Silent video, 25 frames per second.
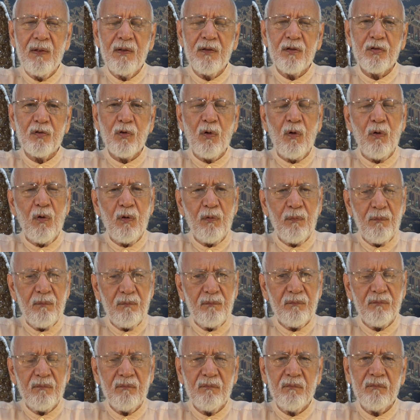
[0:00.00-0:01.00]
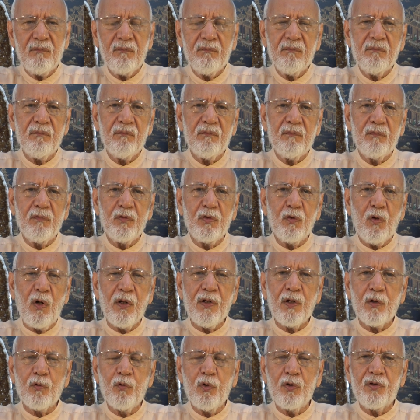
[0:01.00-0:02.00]
so
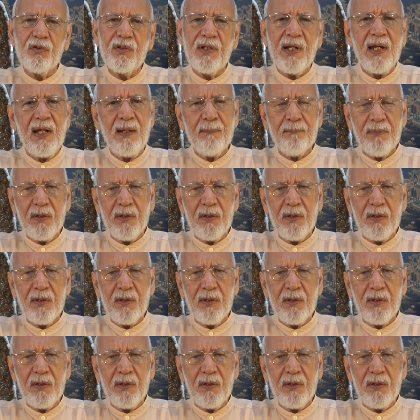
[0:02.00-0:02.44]
on a good day,